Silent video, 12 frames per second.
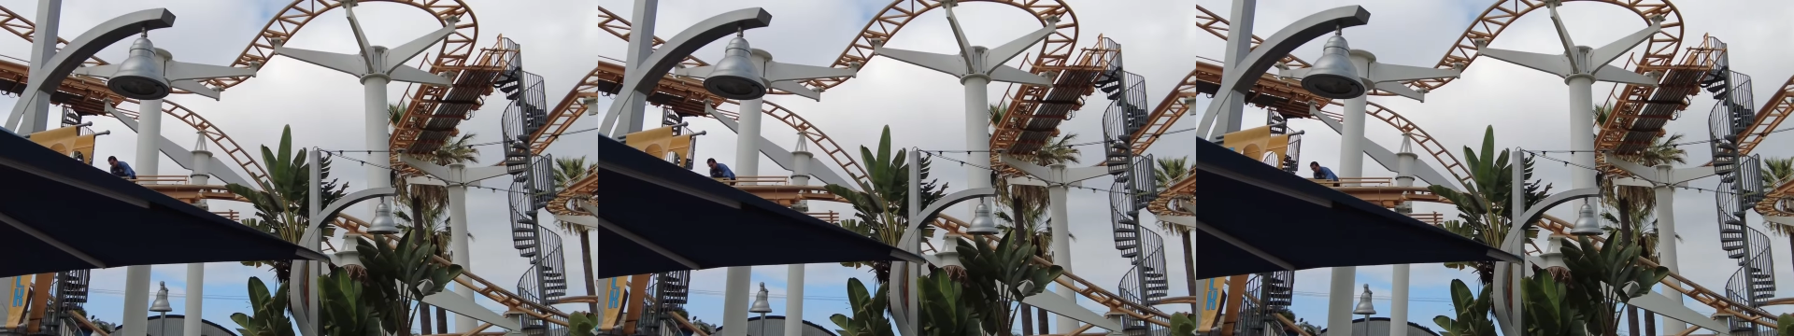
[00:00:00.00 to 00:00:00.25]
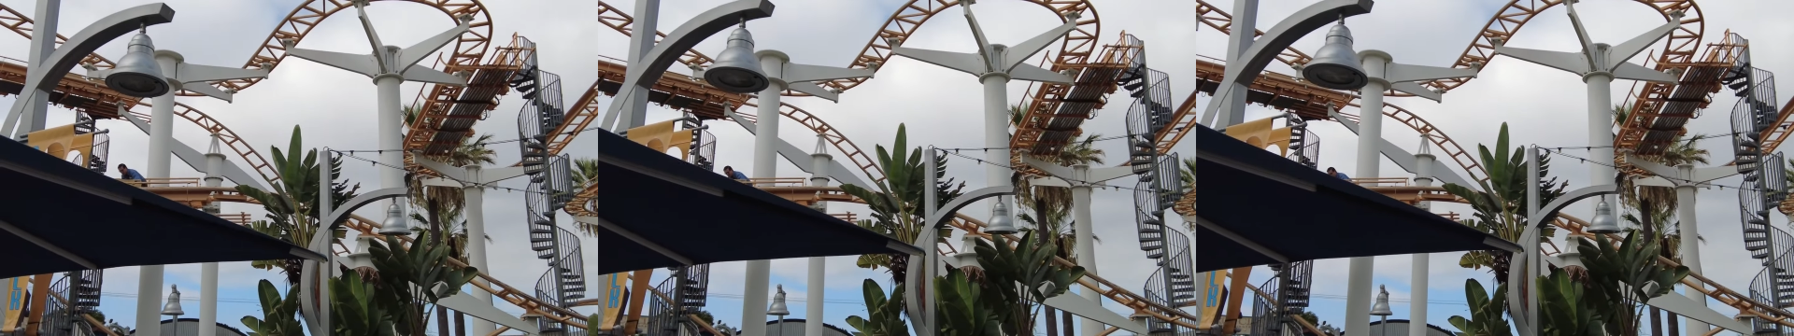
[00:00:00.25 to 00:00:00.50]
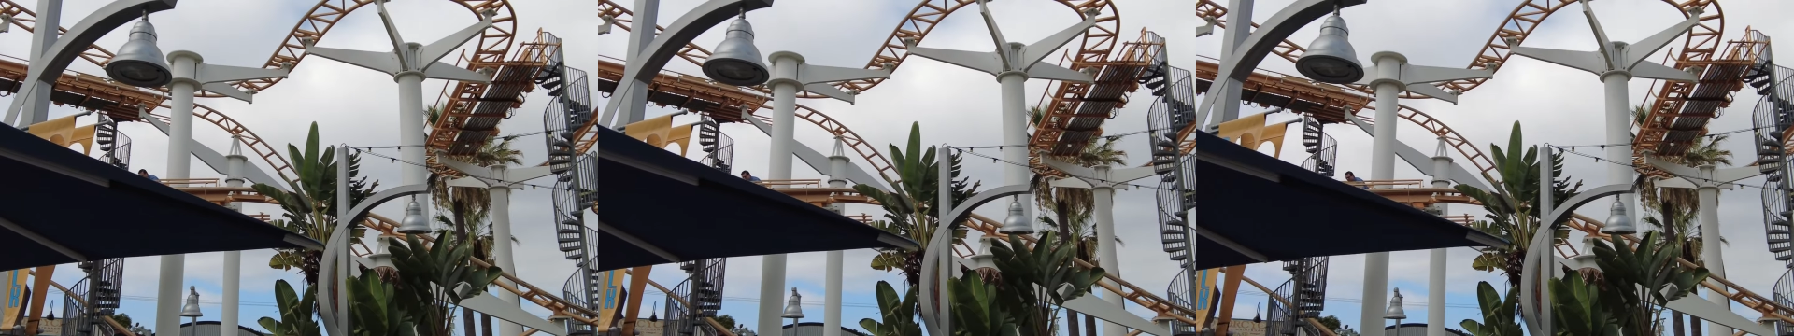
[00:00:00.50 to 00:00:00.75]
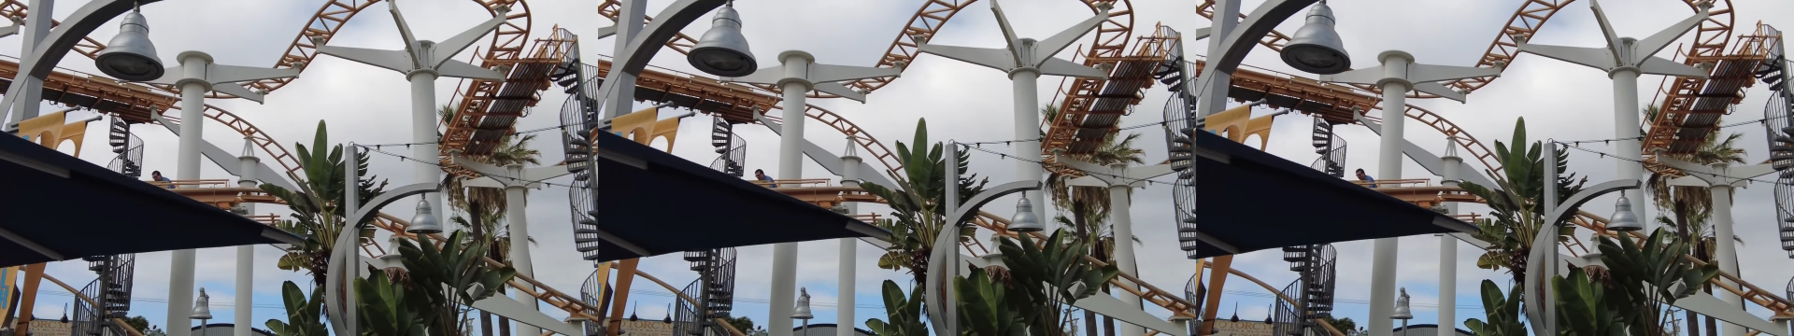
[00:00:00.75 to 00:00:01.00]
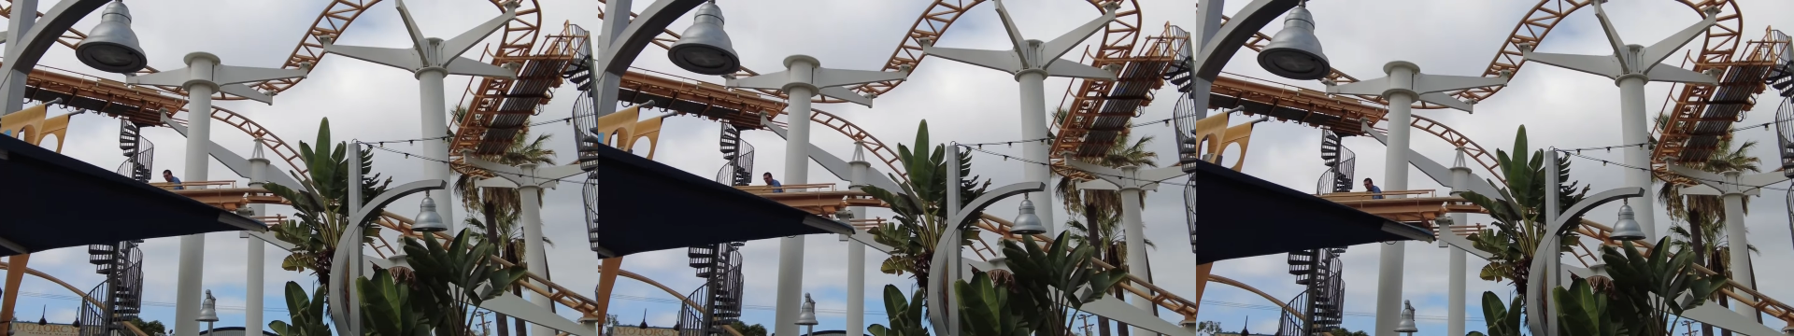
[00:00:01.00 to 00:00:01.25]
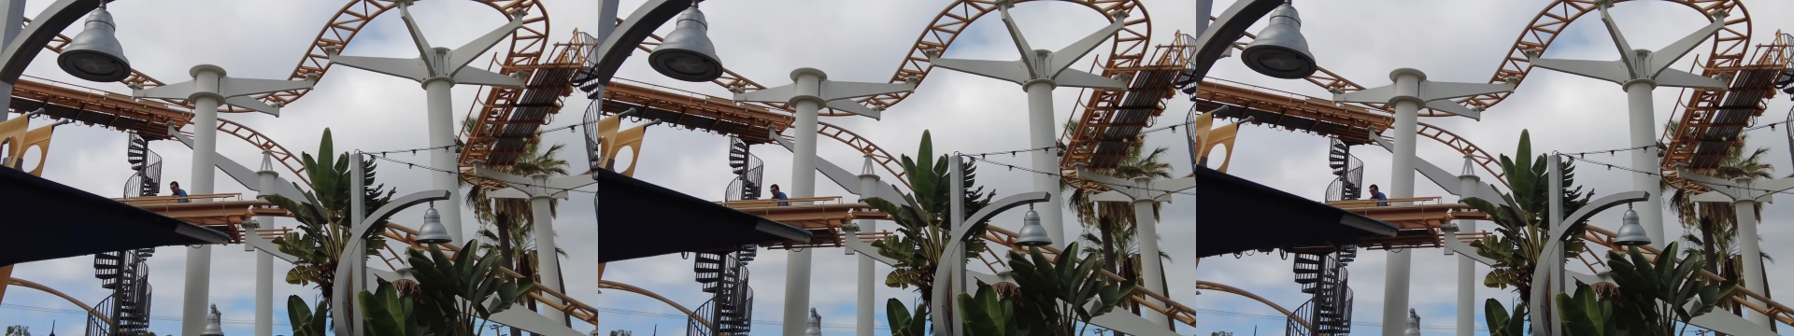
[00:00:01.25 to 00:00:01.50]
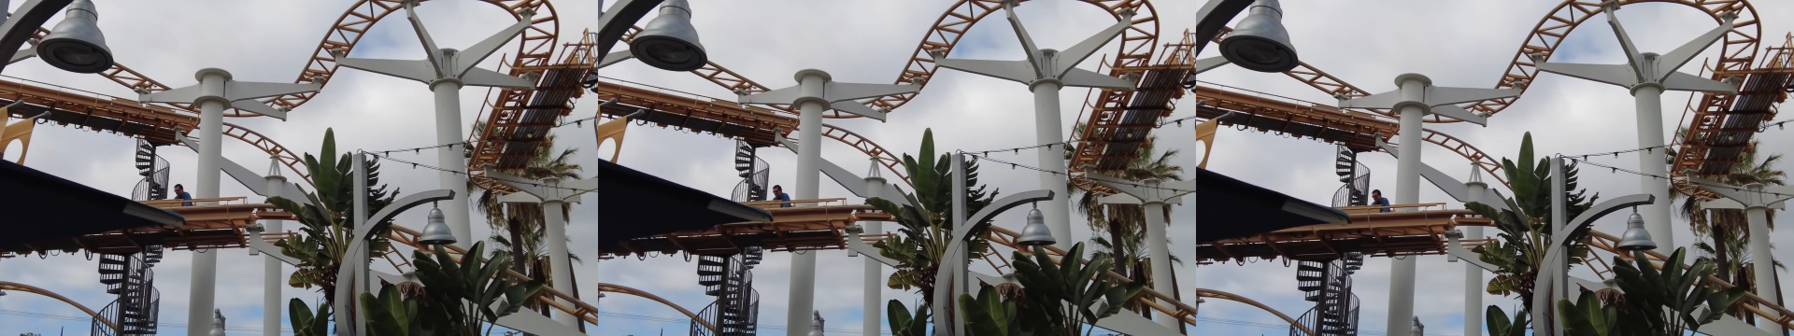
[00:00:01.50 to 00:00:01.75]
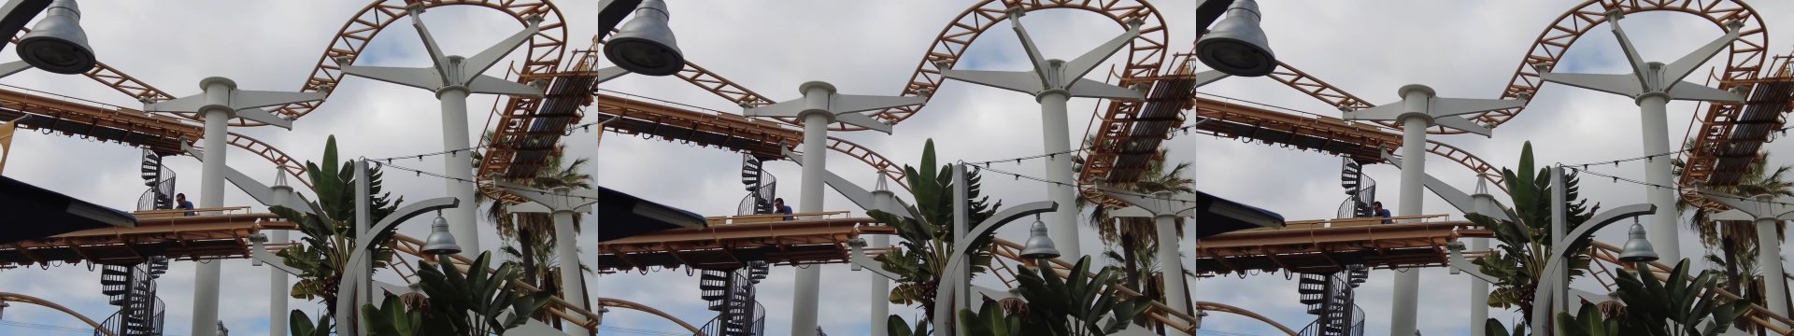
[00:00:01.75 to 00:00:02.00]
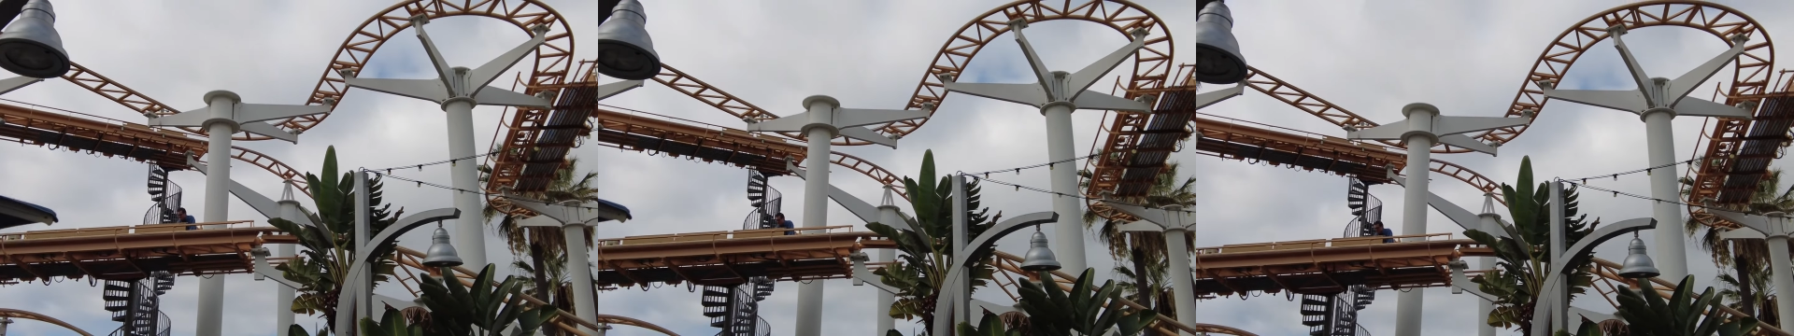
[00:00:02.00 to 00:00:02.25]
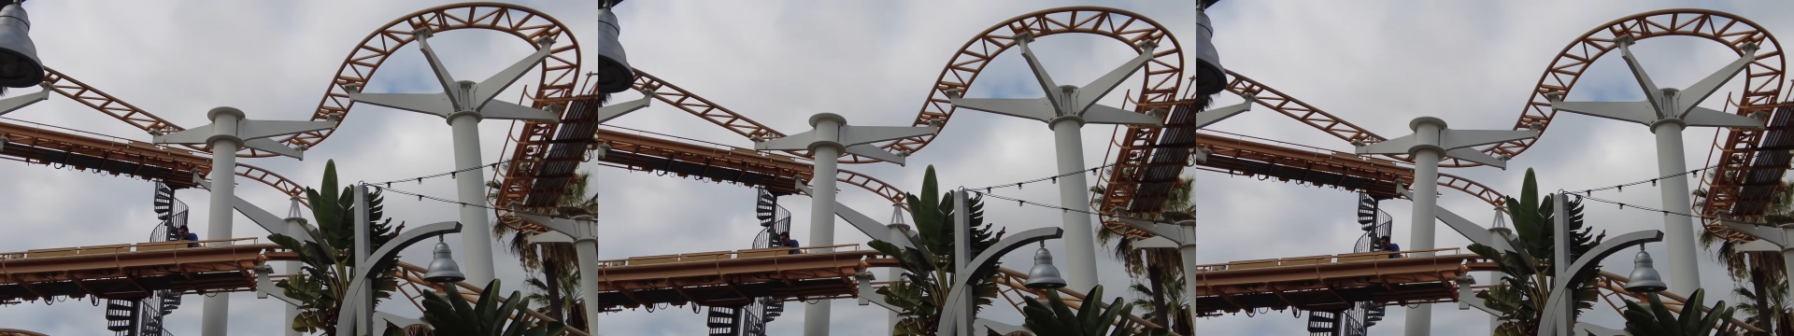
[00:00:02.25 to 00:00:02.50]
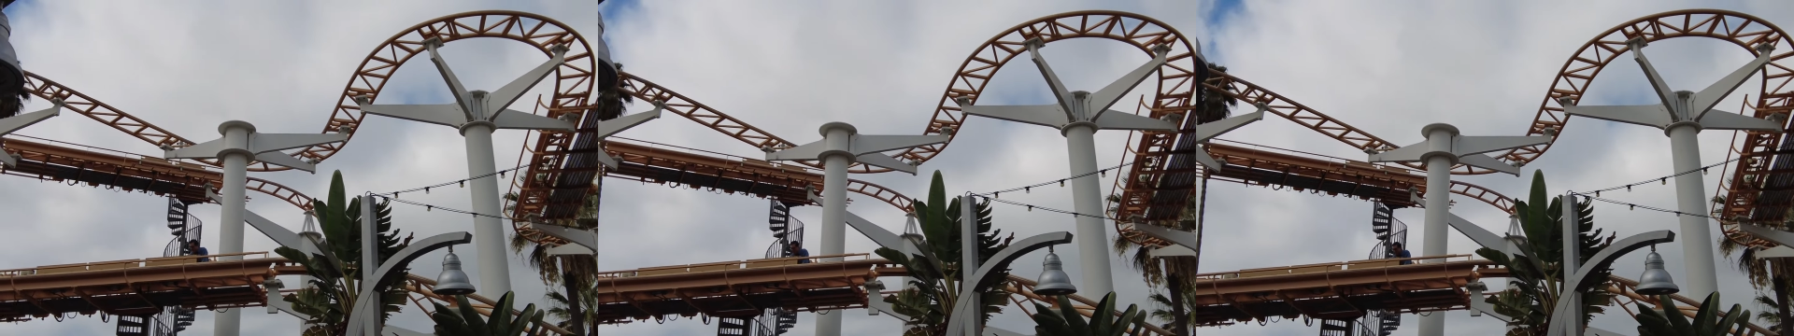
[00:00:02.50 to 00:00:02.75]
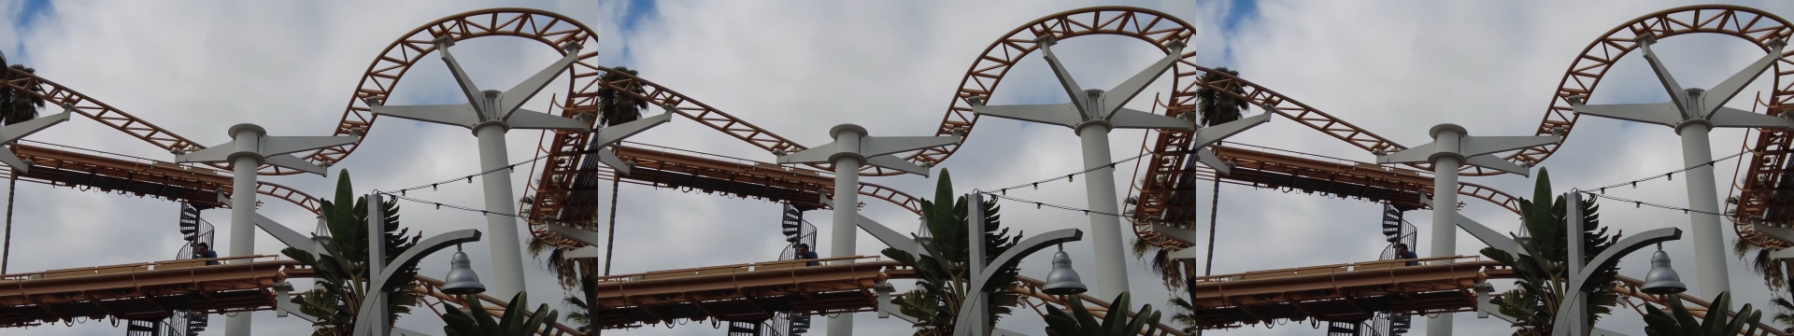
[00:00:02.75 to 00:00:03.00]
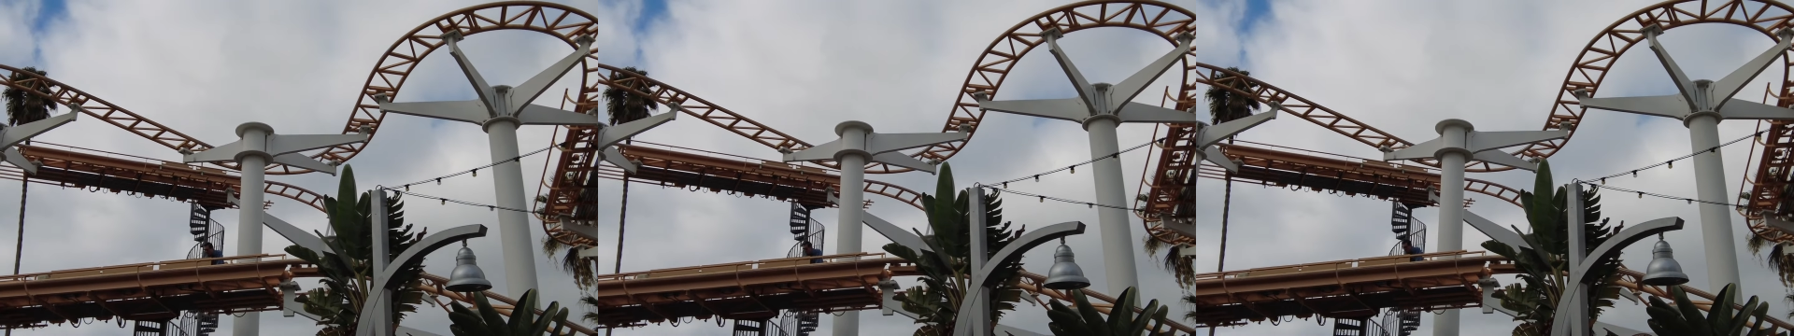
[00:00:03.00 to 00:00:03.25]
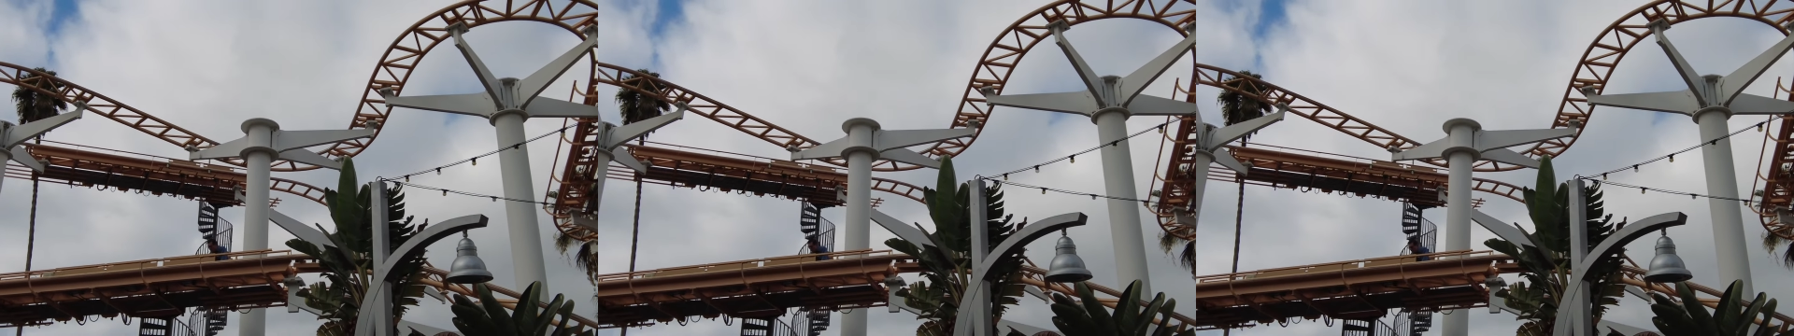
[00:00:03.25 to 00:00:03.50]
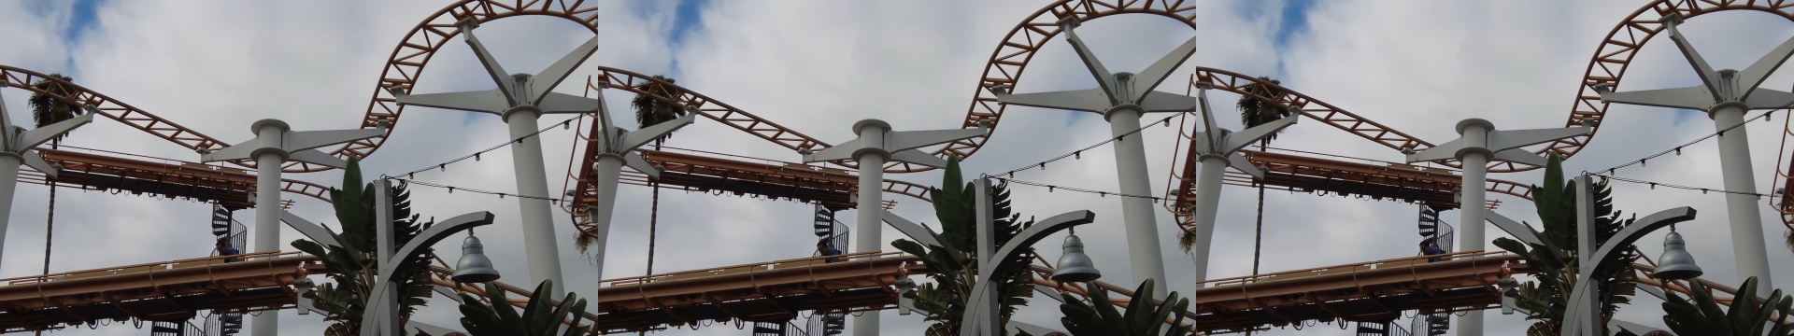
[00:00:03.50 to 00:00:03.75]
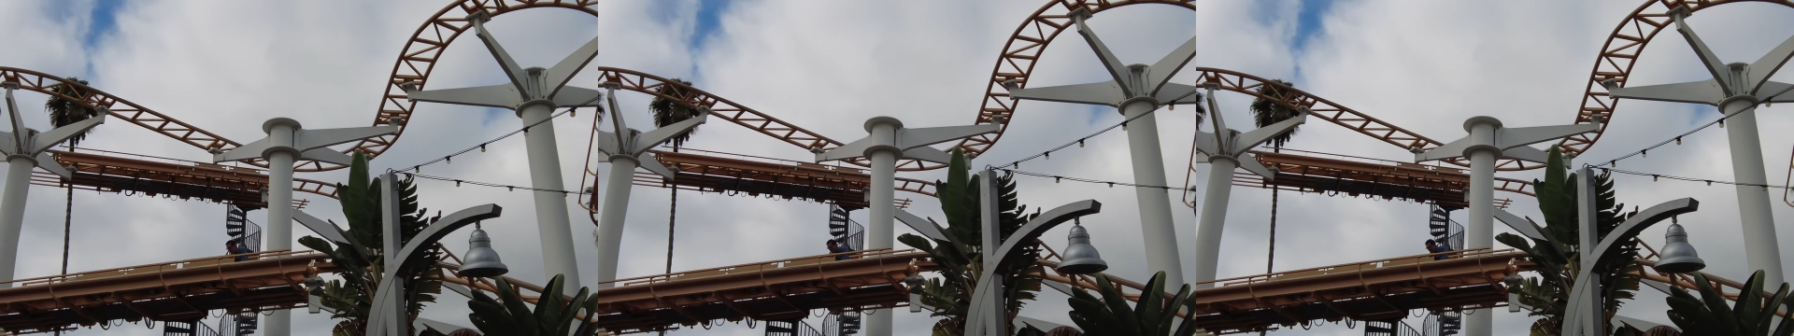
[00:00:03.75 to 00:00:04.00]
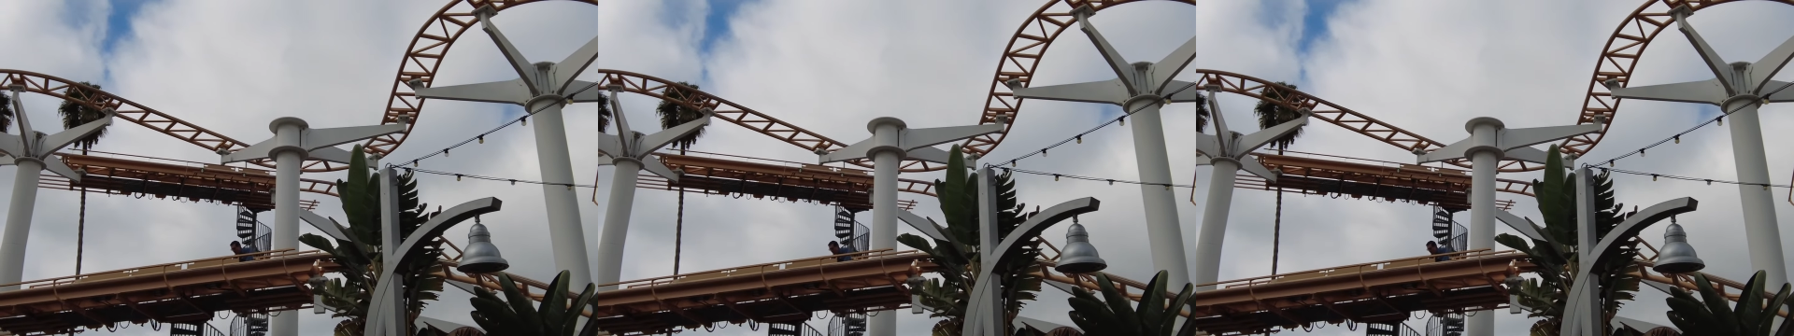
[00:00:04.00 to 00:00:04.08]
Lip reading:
(no speaker visible)